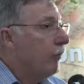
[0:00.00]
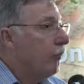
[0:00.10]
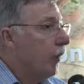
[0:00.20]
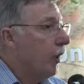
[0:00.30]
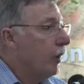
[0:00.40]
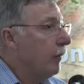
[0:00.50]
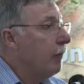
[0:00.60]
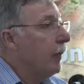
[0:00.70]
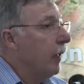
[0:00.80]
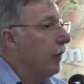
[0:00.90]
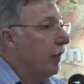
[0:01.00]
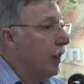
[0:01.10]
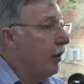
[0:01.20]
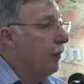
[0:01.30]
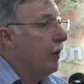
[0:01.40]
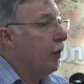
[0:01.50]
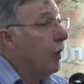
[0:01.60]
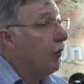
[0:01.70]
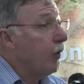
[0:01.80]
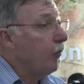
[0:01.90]
dry and tinder.
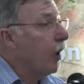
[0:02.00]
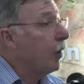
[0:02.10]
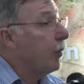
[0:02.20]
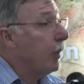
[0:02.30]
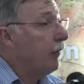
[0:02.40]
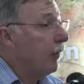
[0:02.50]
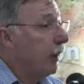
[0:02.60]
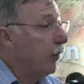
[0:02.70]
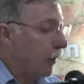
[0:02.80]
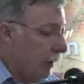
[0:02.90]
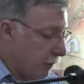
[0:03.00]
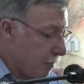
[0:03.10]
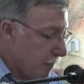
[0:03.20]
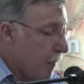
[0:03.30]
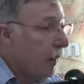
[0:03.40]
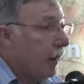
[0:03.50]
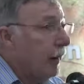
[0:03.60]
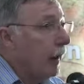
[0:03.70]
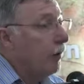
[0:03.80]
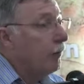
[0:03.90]
The ones on the right were basically green.
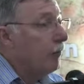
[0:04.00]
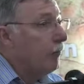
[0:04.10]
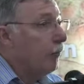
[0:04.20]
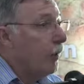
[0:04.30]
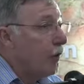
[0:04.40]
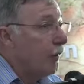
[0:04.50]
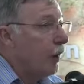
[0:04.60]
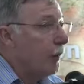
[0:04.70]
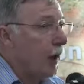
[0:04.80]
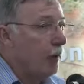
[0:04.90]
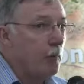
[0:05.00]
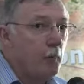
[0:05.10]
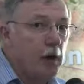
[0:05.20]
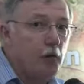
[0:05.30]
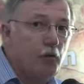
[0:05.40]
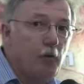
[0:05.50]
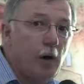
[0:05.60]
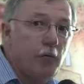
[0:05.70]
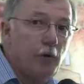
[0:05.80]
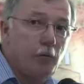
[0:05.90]
Now when you think about me just
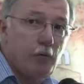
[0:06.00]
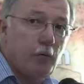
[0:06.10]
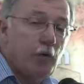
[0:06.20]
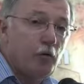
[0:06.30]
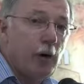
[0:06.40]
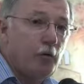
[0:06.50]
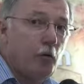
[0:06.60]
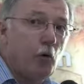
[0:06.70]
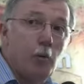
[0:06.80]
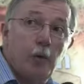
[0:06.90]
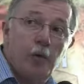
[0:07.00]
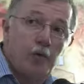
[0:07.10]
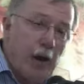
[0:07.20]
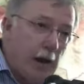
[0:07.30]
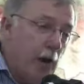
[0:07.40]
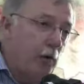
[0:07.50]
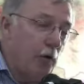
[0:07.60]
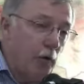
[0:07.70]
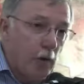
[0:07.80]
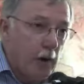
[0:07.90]
driving straight forward with the sun out
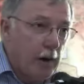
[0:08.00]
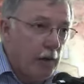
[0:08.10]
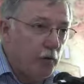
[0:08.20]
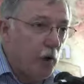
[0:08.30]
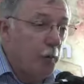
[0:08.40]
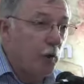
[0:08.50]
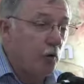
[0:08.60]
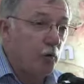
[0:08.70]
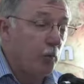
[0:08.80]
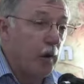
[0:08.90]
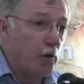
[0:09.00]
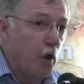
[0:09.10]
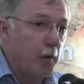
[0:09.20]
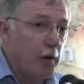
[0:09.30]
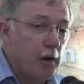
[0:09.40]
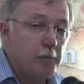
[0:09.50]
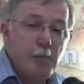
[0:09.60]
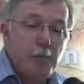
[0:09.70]
on the right hand side because it was that time of year,